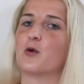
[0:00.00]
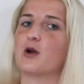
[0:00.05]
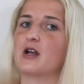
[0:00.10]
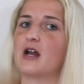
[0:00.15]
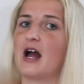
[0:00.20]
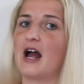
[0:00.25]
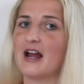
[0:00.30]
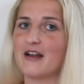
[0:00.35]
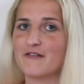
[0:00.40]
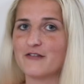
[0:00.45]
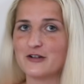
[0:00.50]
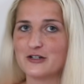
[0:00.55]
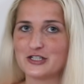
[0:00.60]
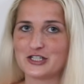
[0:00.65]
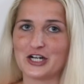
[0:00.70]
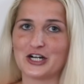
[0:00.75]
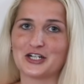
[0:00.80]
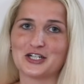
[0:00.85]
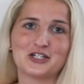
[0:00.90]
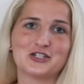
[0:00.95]
When I first
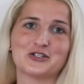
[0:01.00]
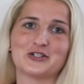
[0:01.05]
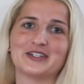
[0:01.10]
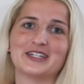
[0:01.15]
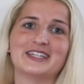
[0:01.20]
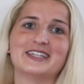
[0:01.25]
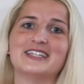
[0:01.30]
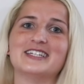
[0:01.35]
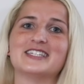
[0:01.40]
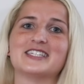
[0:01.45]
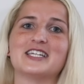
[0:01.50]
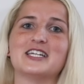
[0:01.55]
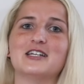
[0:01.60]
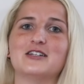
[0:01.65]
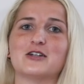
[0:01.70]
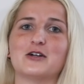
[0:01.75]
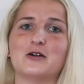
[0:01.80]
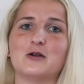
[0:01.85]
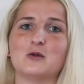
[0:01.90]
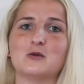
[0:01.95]
started drinking these
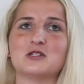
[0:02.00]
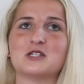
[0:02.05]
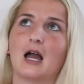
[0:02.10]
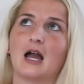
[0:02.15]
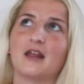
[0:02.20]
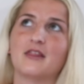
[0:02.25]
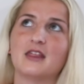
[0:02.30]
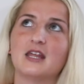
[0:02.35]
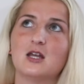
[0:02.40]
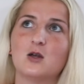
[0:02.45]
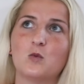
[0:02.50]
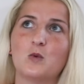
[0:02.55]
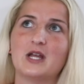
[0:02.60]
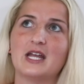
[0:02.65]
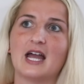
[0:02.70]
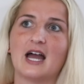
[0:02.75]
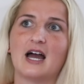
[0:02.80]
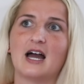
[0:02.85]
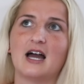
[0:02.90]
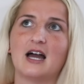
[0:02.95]
ketones, I think
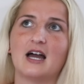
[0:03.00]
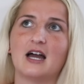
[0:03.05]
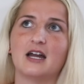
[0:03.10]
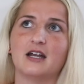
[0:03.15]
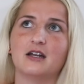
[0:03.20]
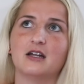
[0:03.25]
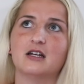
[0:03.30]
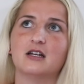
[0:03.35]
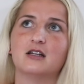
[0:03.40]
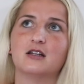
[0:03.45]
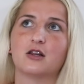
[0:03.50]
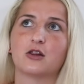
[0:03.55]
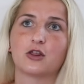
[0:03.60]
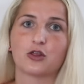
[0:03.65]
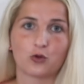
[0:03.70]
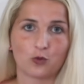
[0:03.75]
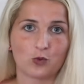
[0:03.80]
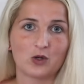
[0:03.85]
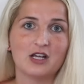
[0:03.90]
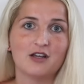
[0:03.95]
we had
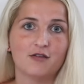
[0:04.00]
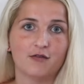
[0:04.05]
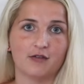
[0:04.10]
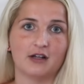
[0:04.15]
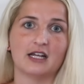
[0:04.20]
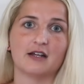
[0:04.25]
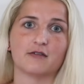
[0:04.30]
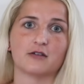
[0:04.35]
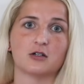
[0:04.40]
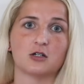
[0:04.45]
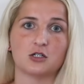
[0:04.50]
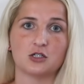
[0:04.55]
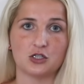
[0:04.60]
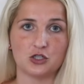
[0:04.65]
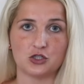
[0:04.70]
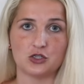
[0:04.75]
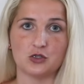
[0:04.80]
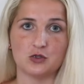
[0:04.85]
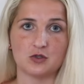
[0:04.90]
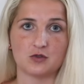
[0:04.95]
3 flavors to
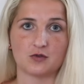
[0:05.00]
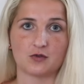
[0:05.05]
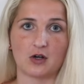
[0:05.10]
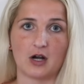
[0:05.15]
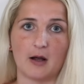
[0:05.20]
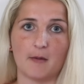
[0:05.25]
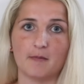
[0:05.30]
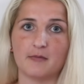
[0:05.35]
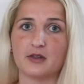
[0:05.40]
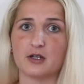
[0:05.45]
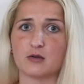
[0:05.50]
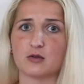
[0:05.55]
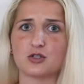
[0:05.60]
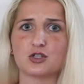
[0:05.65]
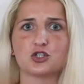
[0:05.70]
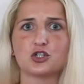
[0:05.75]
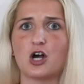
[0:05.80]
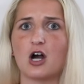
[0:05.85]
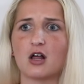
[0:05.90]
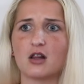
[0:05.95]
choose from. There
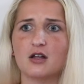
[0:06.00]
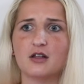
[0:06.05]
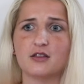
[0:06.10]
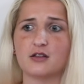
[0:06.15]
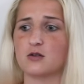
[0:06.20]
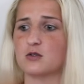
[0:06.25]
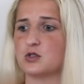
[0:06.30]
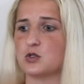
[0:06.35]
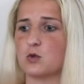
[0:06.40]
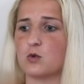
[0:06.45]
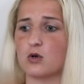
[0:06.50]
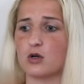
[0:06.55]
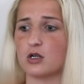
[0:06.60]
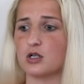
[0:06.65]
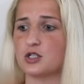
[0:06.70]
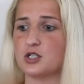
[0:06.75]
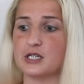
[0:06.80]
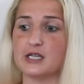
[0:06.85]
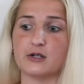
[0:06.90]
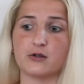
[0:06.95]
was chocolate, there was
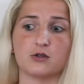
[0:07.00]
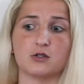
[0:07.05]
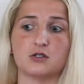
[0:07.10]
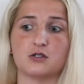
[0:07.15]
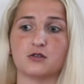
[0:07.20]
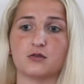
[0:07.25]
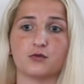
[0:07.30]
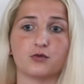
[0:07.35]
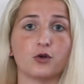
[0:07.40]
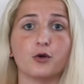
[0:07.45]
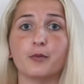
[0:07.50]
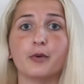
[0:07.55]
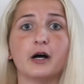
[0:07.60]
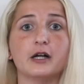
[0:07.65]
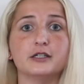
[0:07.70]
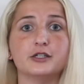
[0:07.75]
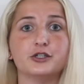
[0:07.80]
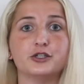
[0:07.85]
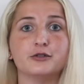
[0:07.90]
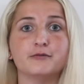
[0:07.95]
orange, and there was fruit
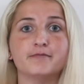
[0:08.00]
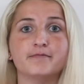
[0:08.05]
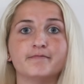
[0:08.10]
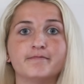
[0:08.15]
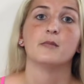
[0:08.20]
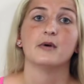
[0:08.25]
punch.